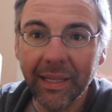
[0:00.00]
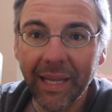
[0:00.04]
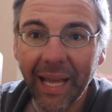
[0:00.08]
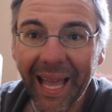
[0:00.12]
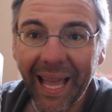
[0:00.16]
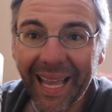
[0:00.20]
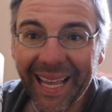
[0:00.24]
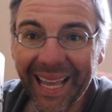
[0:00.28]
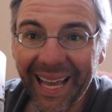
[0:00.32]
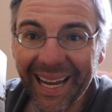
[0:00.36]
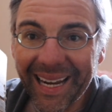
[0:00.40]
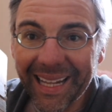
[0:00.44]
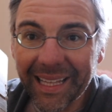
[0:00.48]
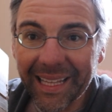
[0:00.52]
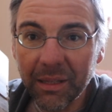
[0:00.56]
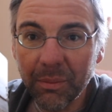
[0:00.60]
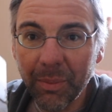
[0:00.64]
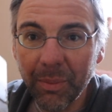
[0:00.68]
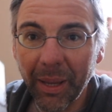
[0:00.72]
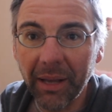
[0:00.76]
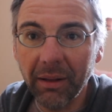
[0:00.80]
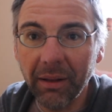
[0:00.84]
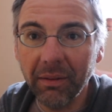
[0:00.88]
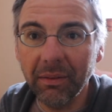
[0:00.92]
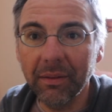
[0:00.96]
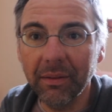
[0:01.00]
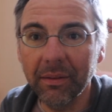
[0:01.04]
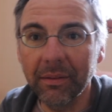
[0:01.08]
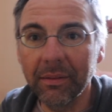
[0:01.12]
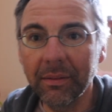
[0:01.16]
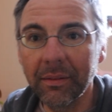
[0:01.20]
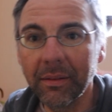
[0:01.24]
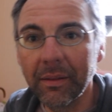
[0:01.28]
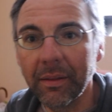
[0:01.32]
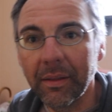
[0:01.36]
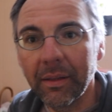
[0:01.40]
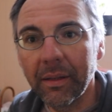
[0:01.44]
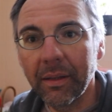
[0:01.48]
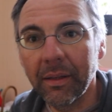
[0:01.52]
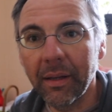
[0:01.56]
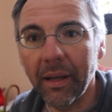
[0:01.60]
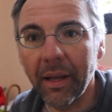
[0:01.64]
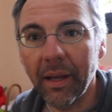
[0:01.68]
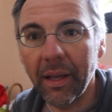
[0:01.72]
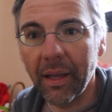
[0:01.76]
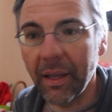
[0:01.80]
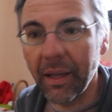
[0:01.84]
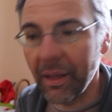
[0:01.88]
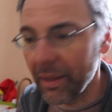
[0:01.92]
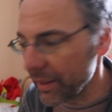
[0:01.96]
I got it in the mail
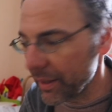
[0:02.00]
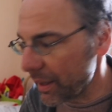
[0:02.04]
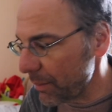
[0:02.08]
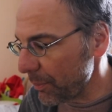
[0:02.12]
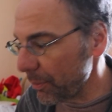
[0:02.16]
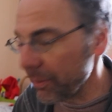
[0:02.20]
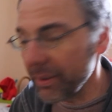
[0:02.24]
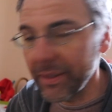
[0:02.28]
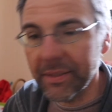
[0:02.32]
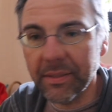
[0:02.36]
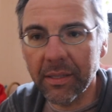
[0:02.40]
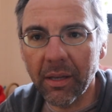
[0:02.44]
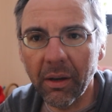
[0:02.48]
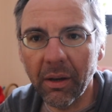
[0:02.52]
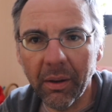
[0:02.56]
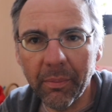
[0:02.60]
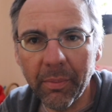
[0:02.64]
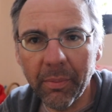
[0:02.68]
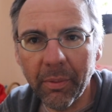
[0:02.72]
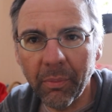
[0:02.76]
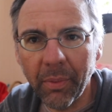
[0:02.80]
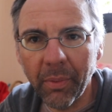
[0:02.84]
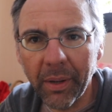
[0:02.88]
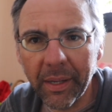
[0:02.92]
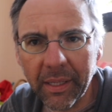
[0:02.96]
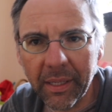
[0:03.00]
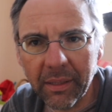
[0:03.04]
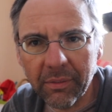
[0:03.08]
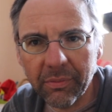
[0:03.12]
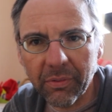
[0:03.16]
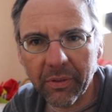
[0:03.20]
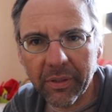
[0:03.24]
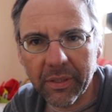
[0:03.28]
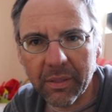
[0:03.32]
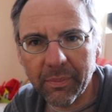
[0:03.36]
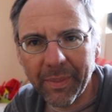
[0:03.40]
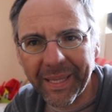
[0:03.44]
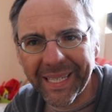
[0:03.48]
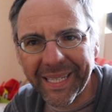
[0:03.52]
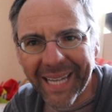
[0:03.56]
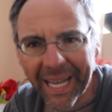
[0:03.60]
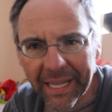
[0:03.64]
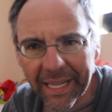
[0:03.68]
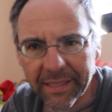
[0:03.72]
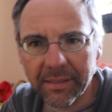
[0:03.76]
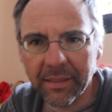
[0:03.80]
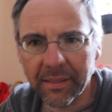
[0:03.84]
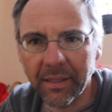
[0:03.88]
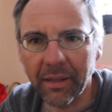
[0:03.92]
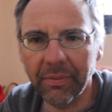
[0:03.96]
uh, a couple weeks ago. I've been waiting for it to be
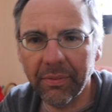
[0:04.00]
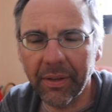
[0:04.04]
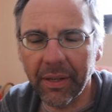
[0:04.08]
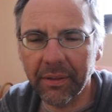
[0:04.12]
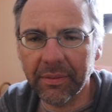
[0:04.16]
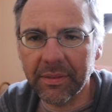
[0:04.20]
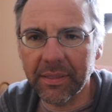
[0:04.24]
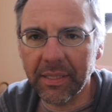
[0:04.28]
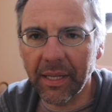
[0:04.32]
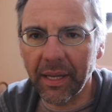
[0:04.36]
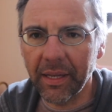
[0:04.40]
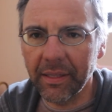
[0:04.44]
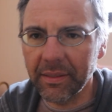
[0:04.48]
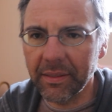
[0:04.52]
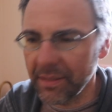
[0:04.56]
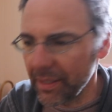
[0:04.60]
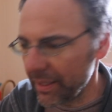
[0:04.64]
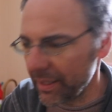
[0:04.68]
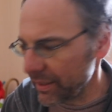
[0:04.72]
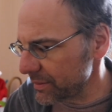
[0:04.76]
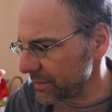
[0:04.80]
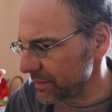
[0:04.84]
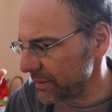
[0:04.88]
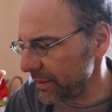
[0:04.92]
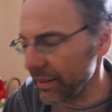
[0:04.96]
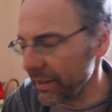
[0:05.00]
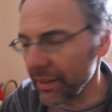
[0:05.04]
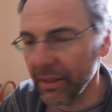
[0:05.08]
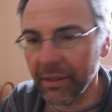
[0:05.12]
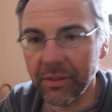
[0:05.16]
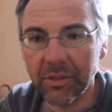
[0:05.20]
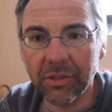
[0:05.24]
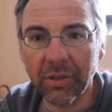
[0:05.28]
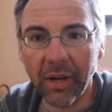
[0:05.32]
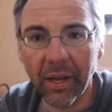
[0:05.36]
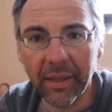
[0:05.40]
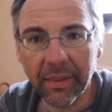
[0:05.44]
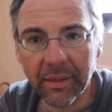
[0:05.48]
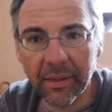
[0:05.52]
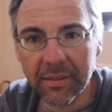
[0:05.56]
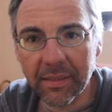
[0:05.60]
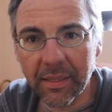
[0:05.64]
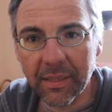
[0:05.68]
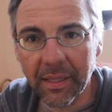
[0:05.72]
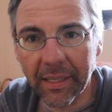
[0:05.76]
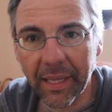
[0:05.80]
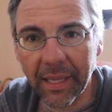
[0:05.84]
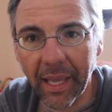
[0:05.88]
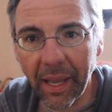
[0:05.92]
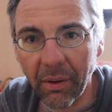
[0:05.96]
nice enough outside to actually uh, try this
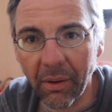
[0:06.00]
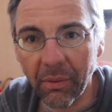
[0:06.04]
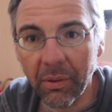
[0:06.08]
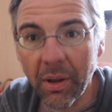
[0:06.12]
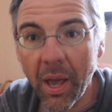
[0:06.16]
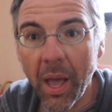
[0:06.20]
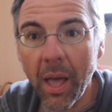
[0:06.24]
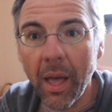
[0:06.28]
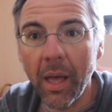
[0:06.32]
thing out.